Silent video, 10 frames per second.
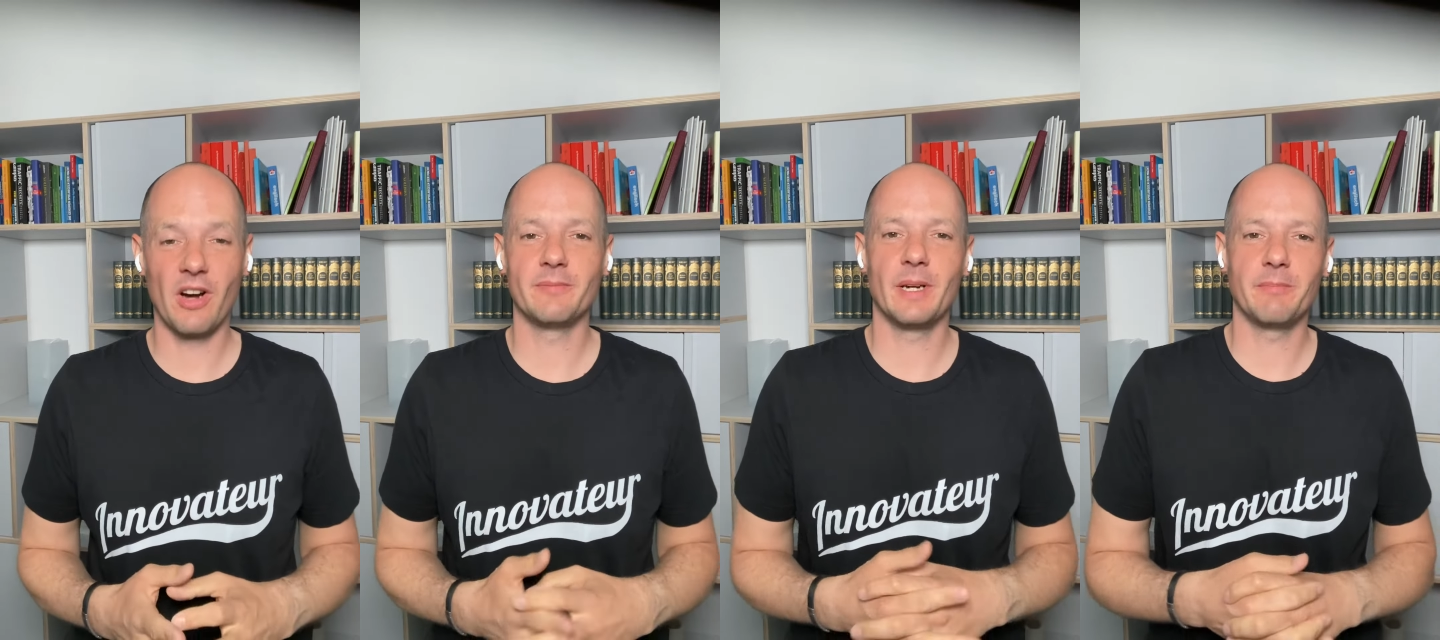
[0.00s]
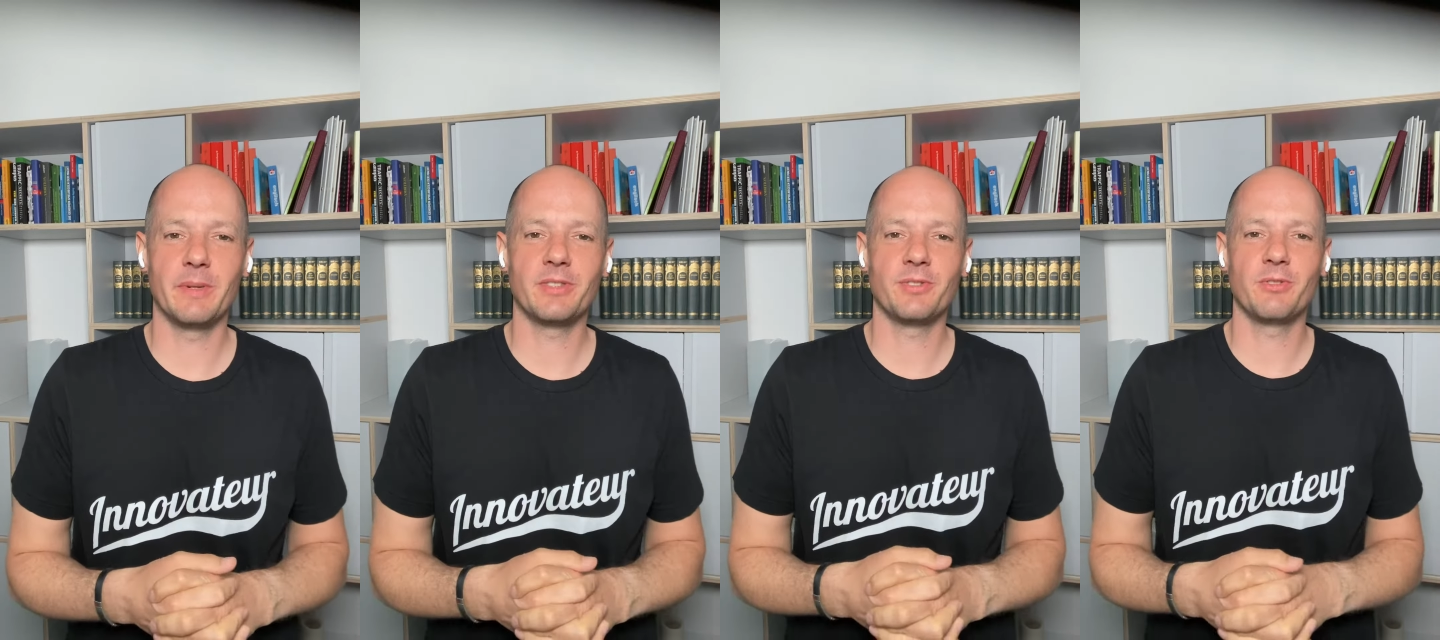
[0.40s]
on my
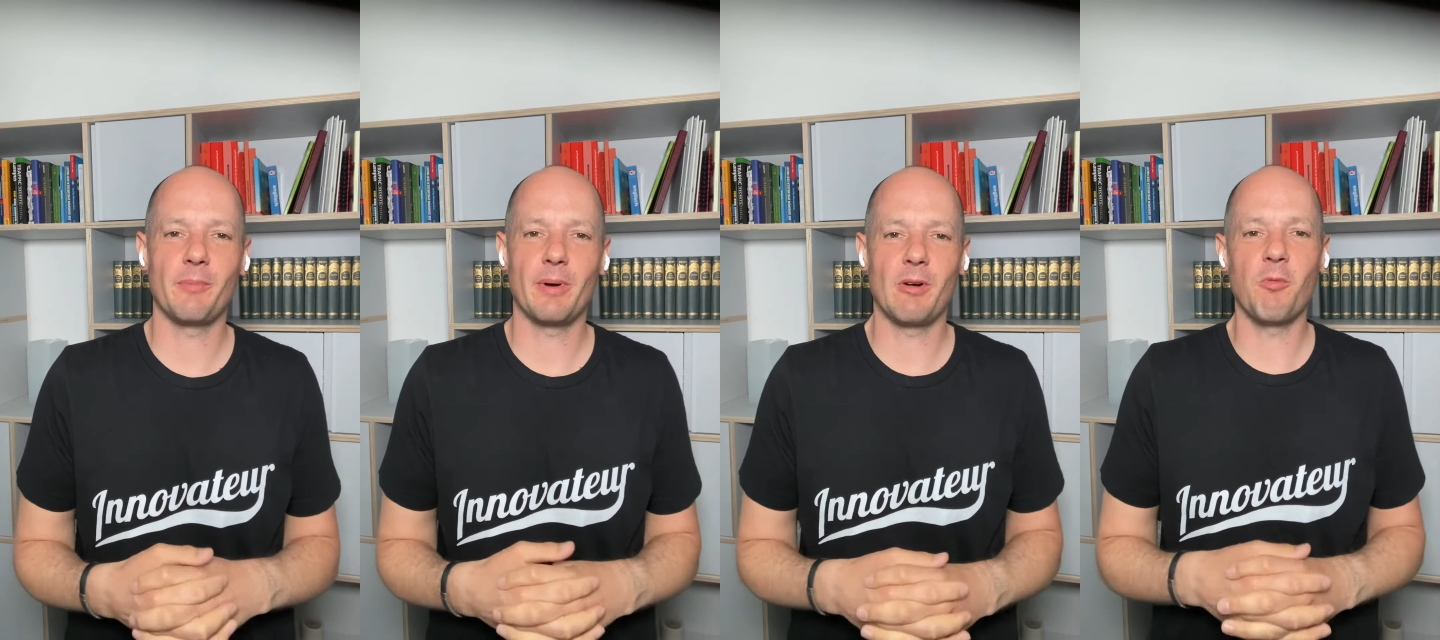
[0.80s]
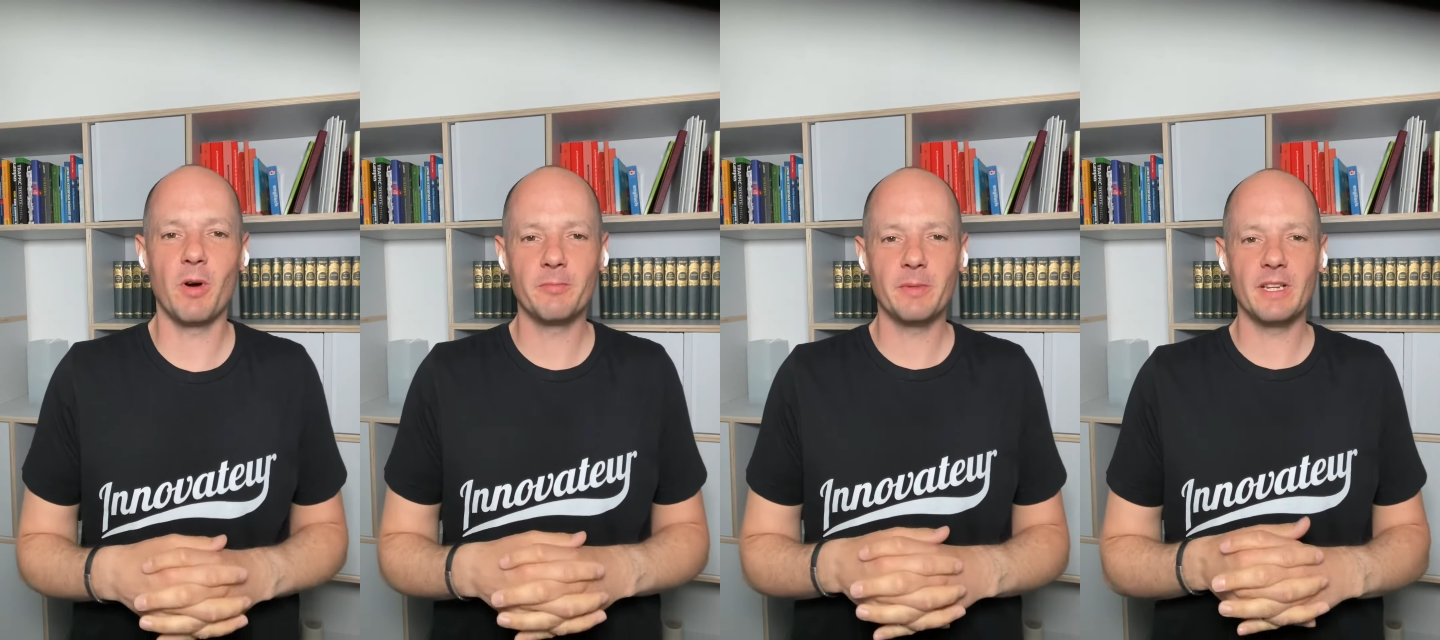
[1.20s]
mission to empower
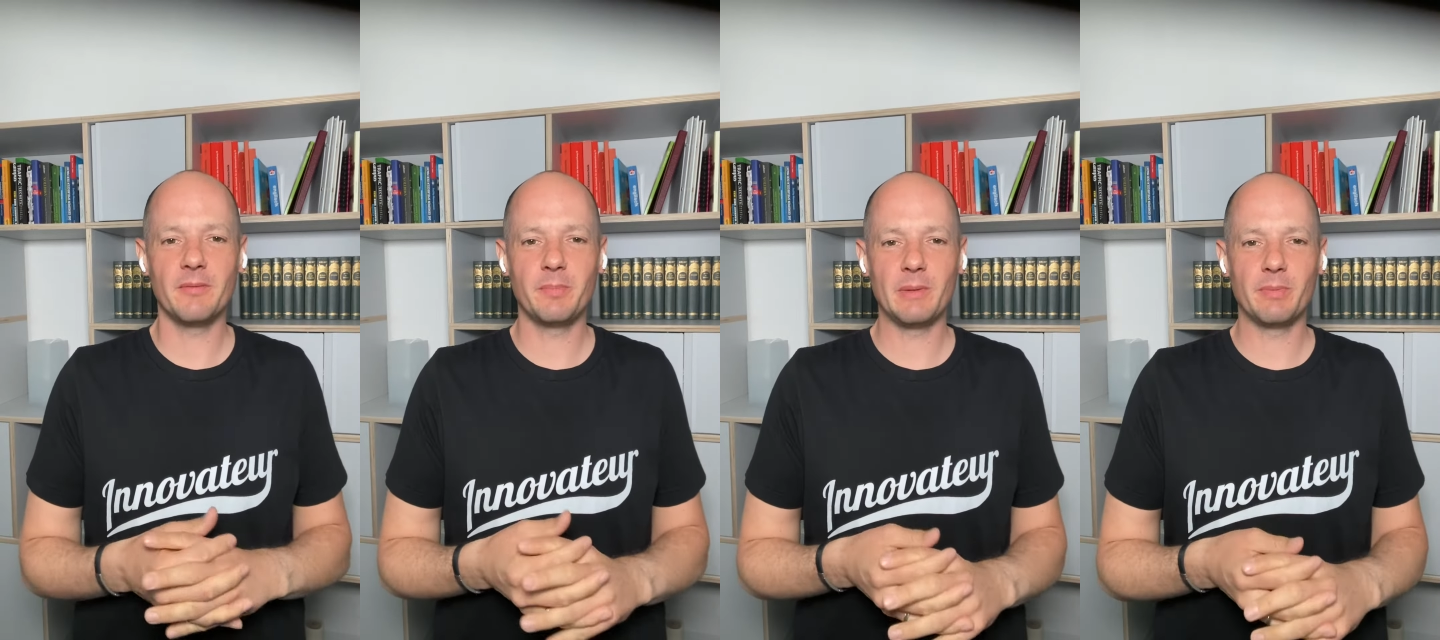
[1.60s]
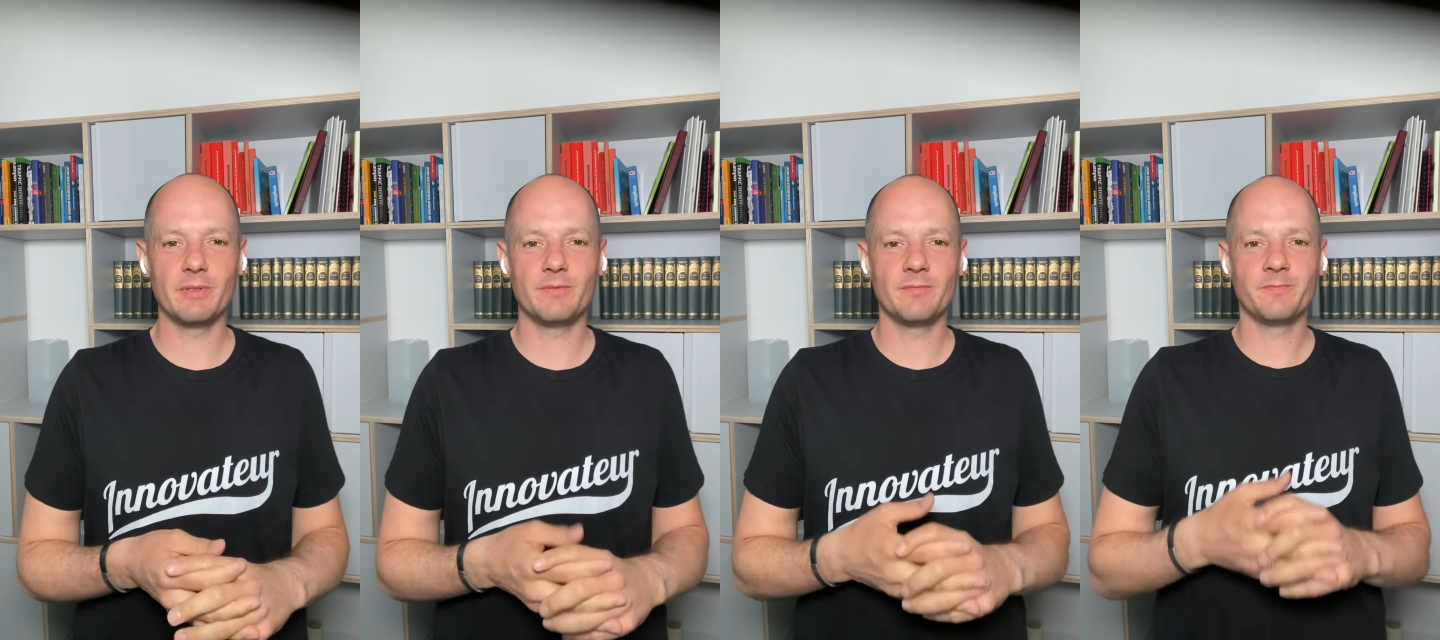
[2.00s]
1 million people
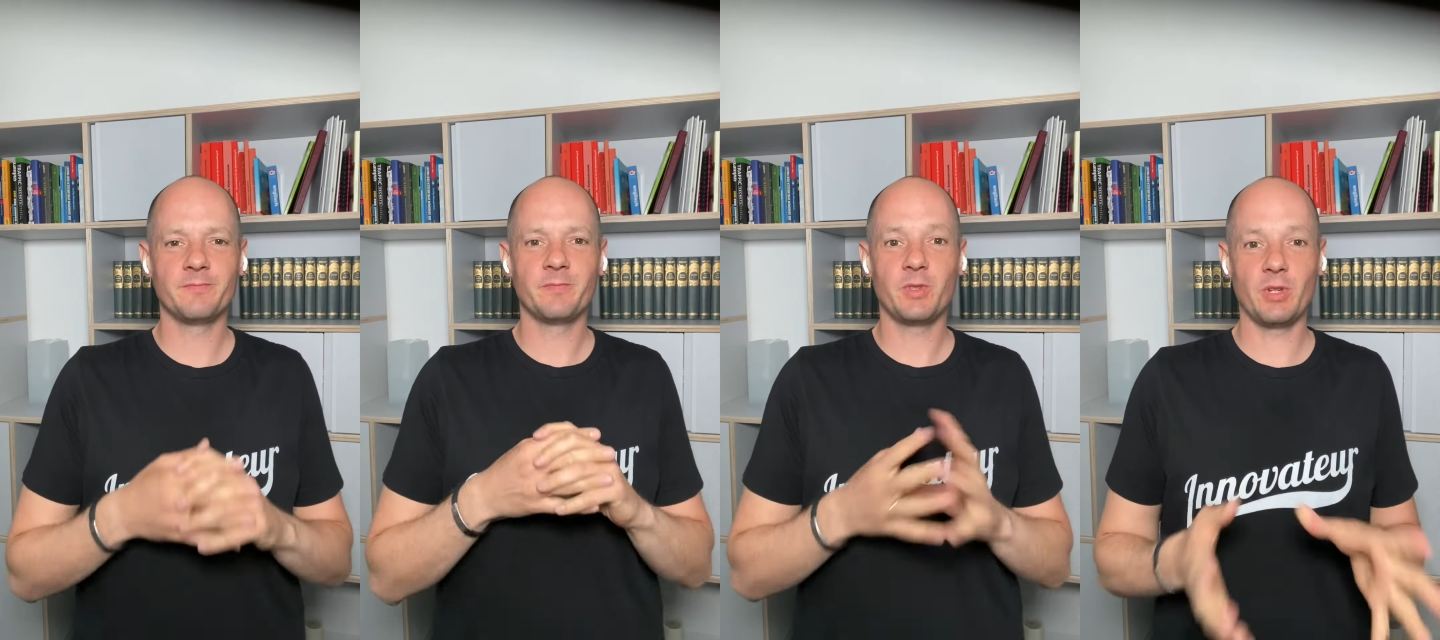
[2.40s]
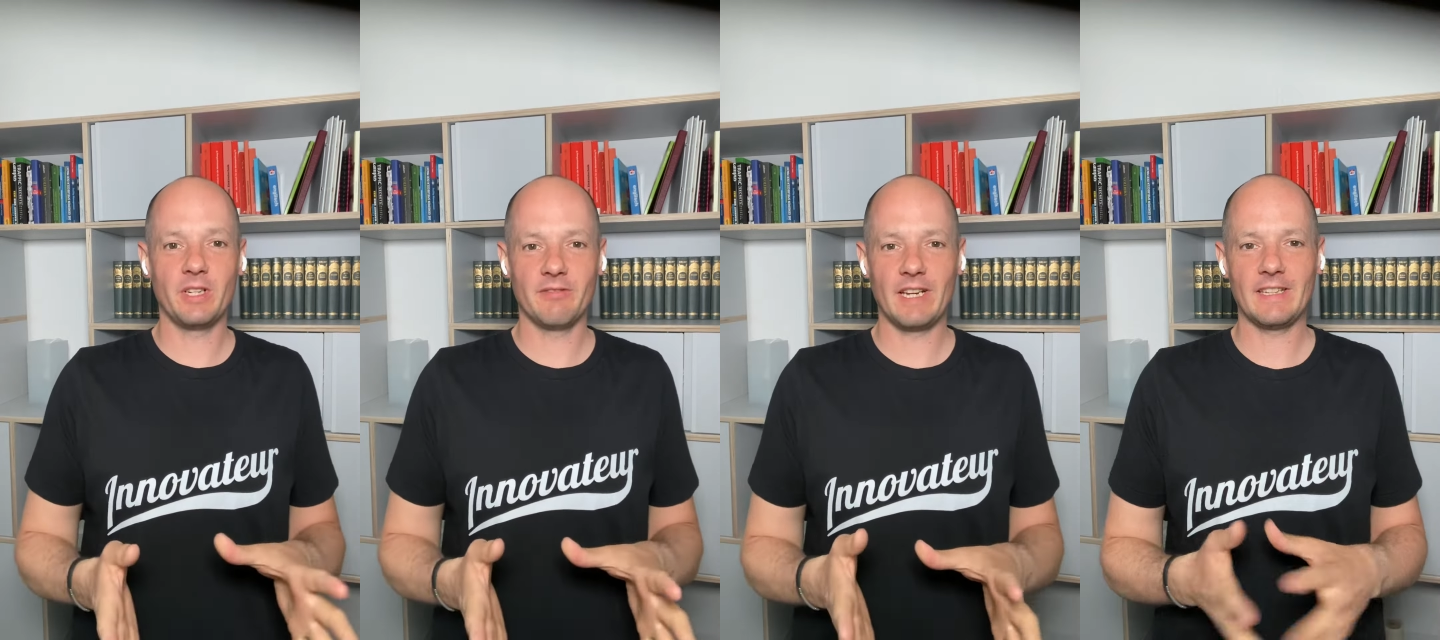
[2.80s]
to
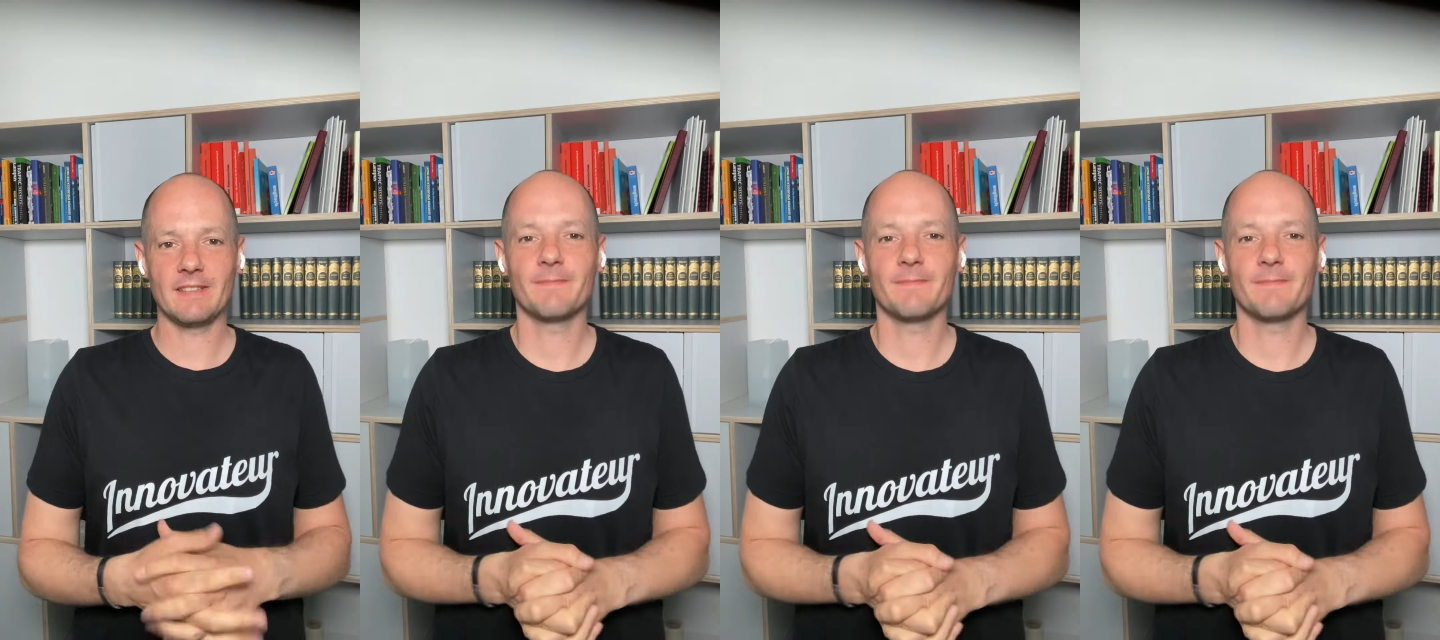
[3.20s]
innovate.